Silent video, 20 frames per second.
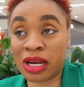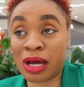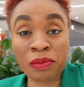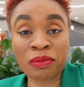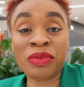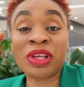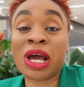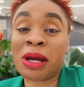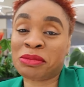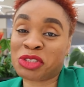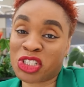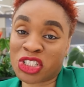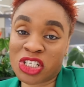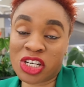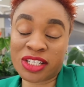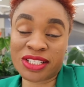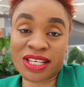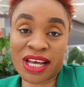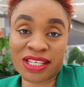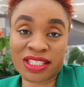I'm shooting
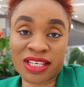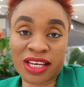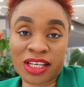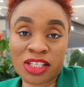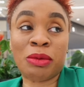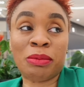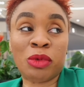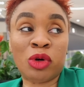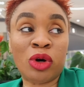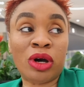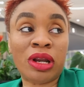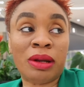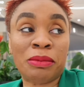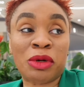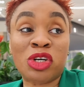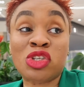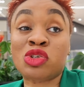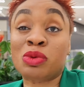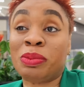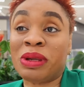on Saturday in Remo, and I'm
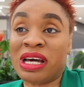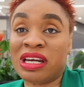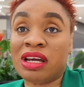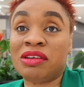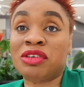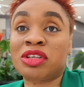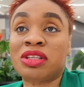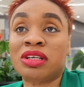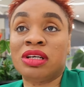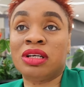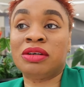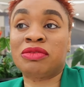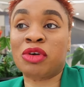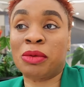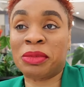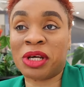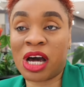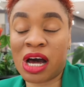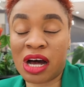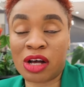going to plan everything
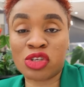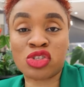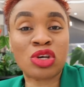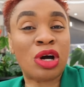from the house.